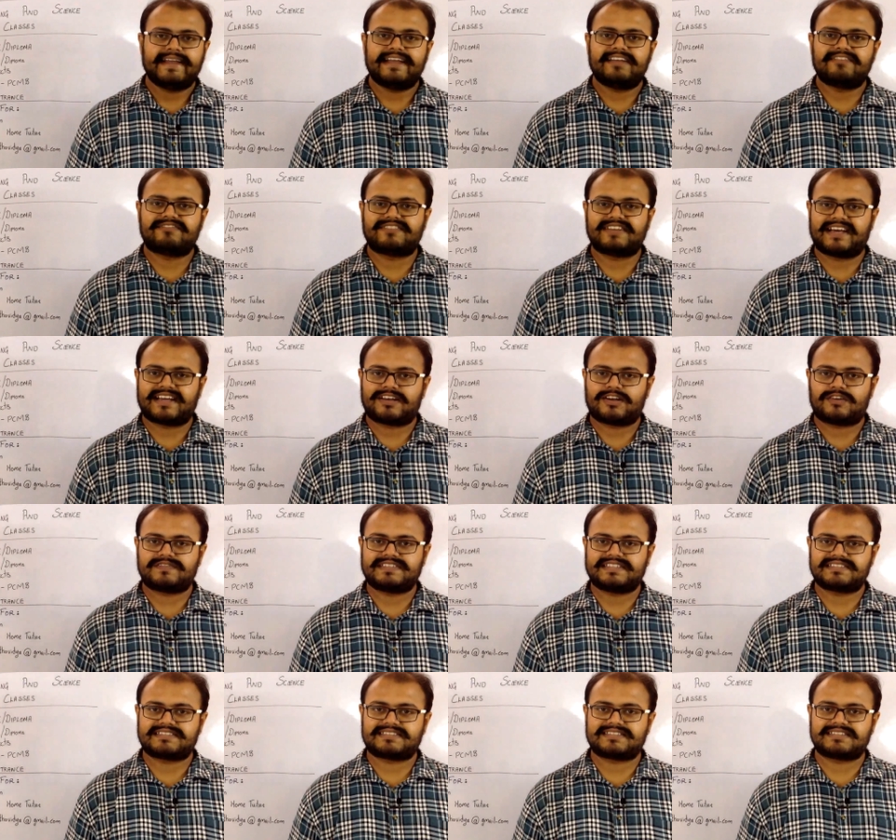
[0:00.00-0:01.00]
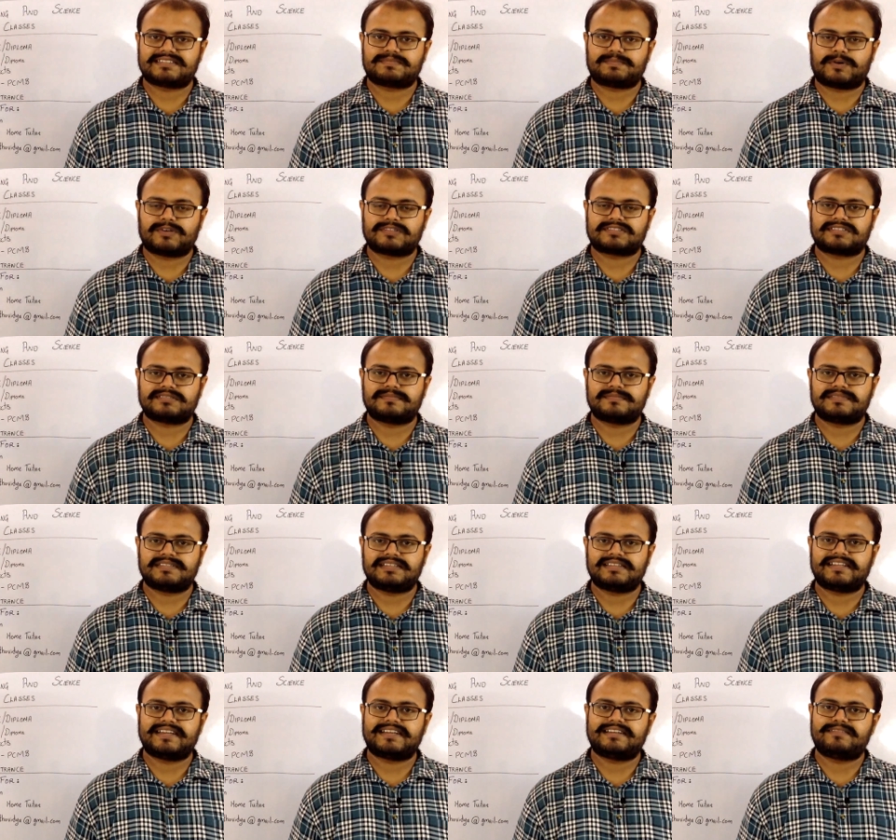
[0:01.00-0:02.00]
If none of this is
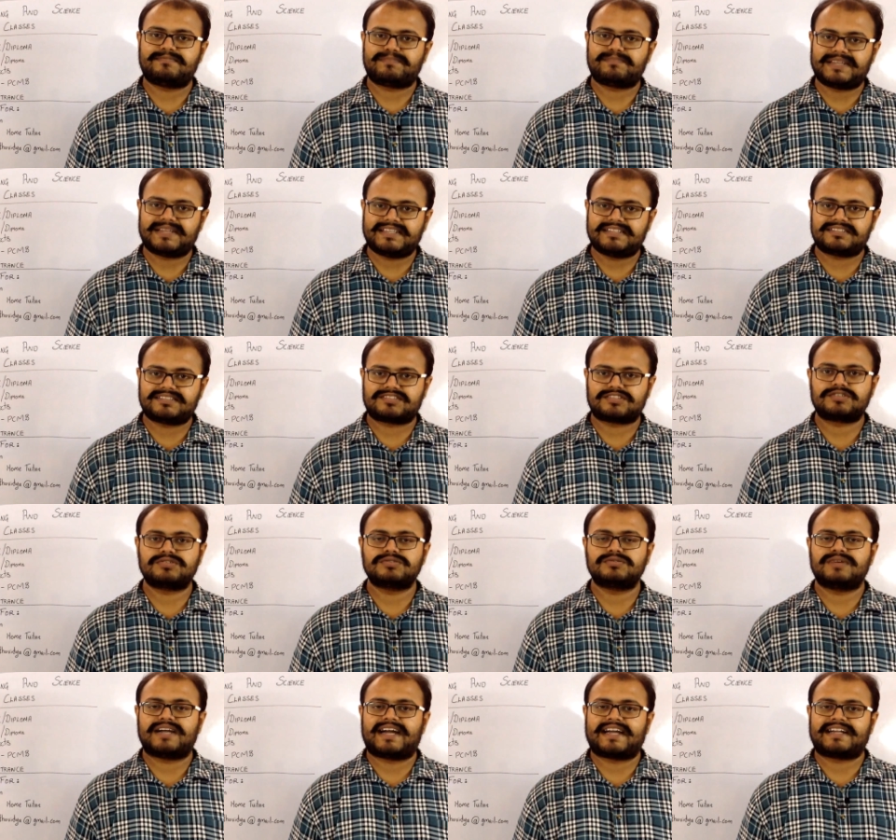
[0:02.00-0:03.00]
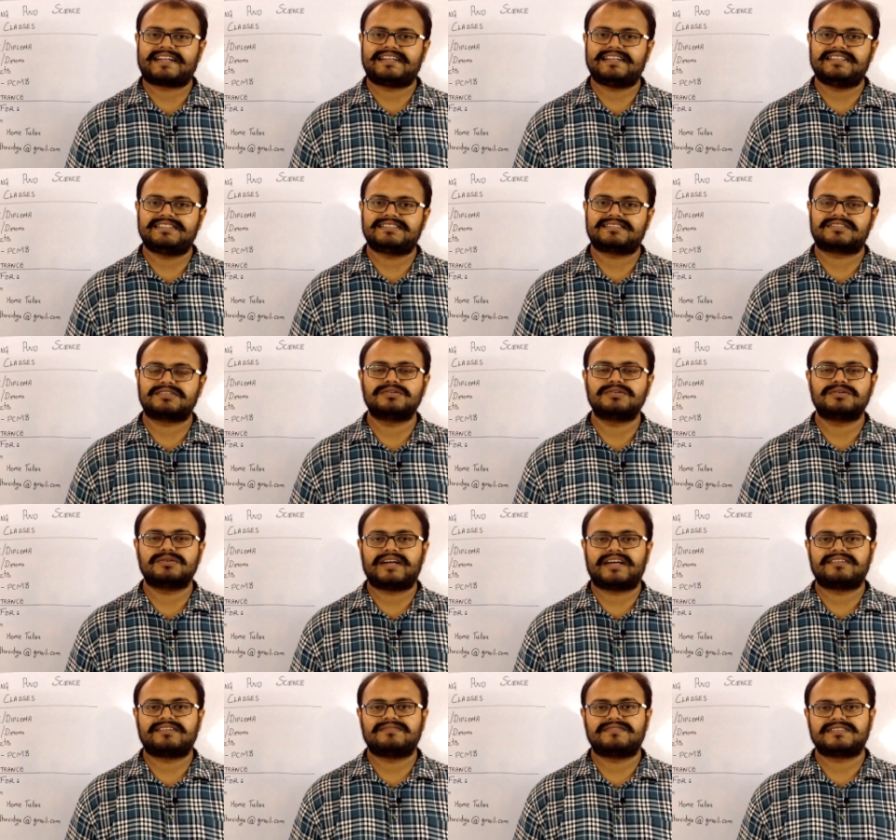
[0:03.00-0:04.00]
possible, then please do at least go
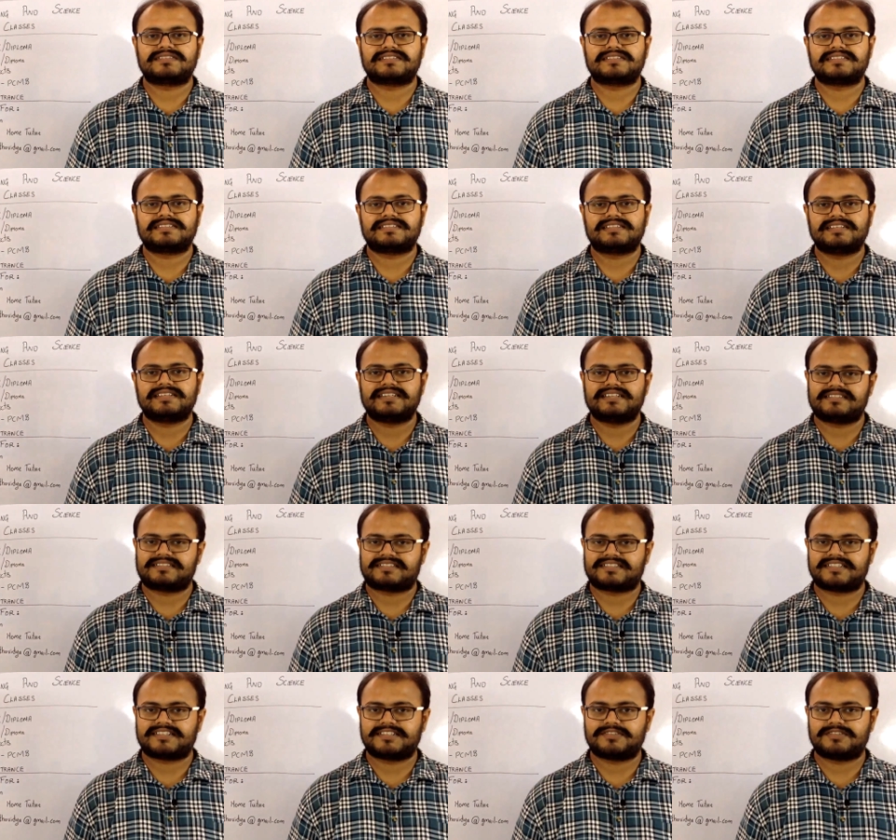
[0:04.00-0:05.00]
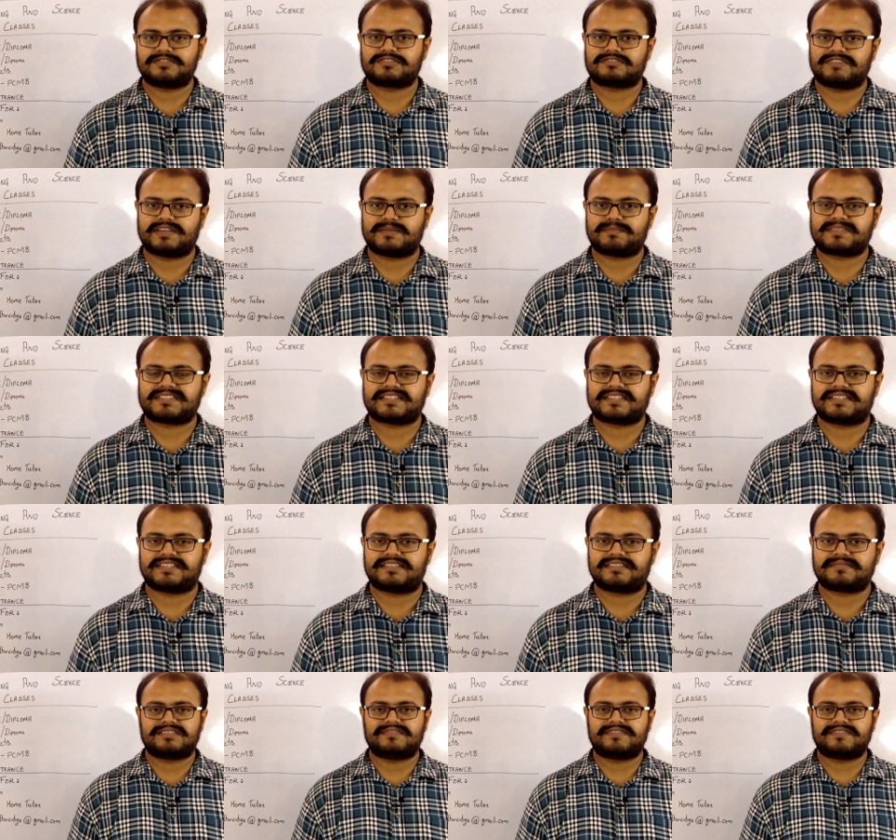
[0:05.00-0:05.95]
and visit the institute's website.